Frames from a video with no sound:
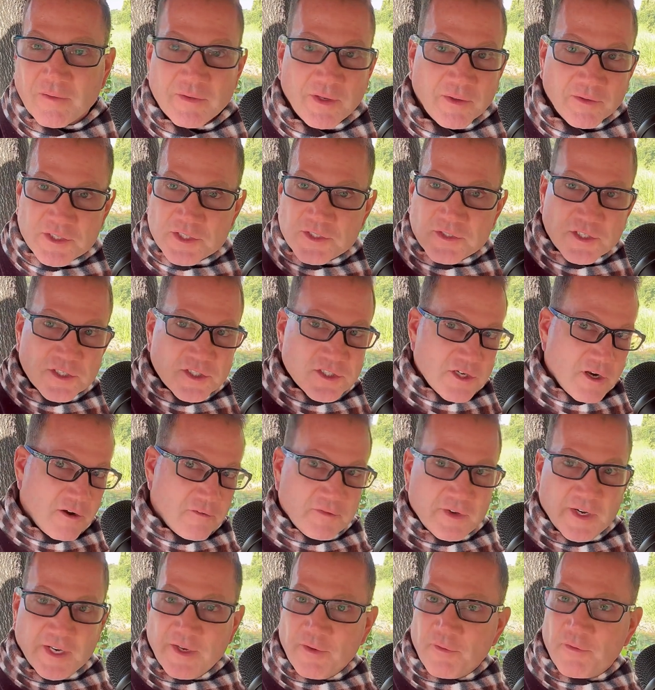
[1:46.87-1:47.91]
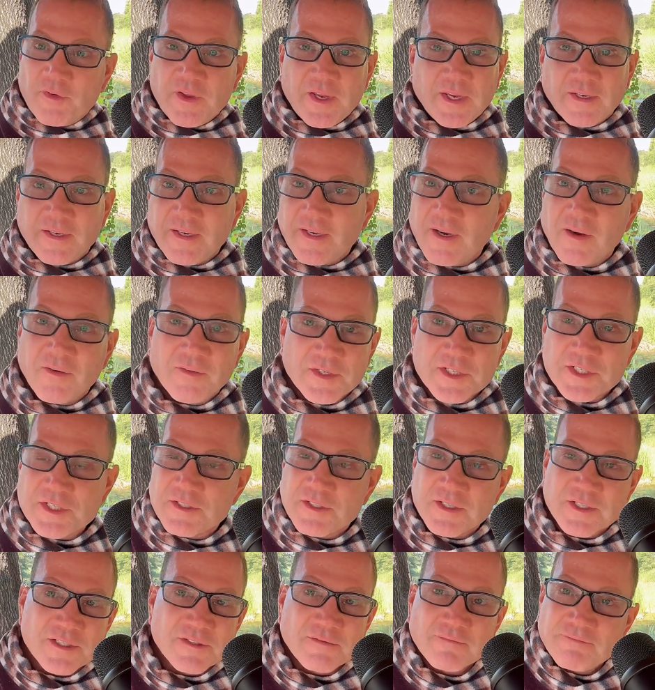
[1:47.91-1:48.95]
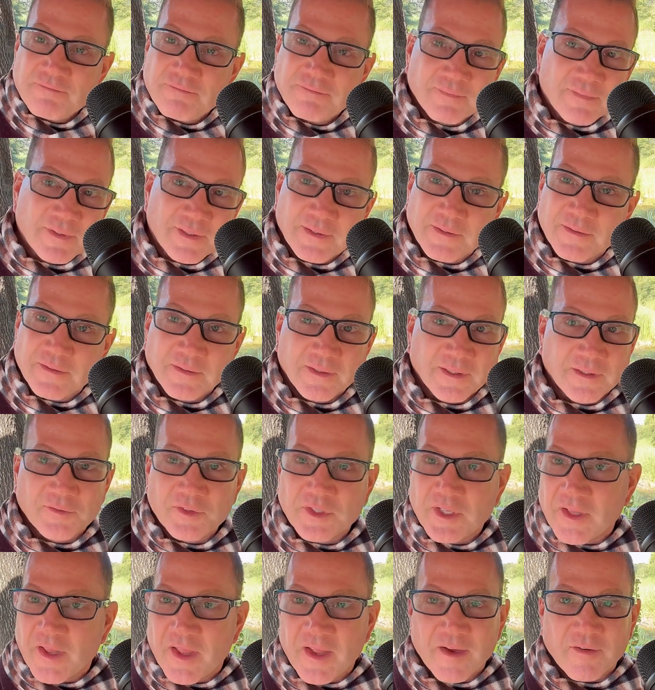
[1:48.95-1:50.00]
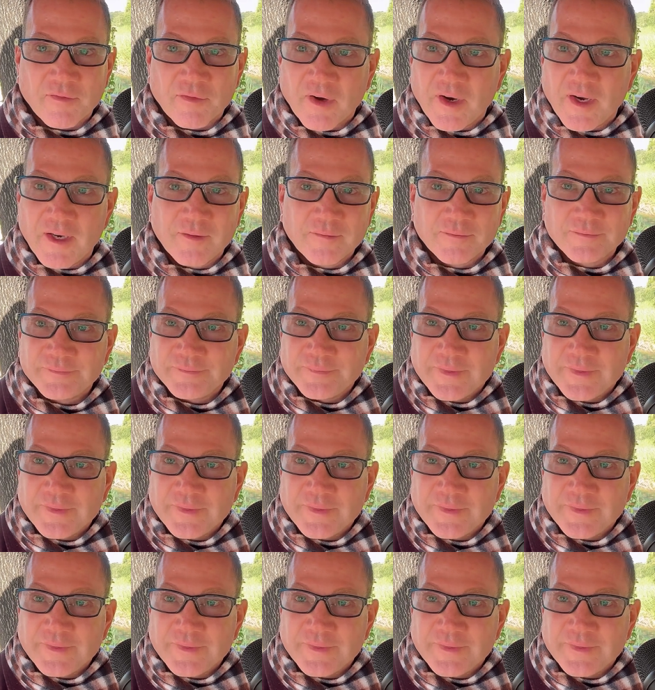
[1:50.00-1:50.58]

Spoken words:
you know, just toughening your feet, you know, just living the life, right?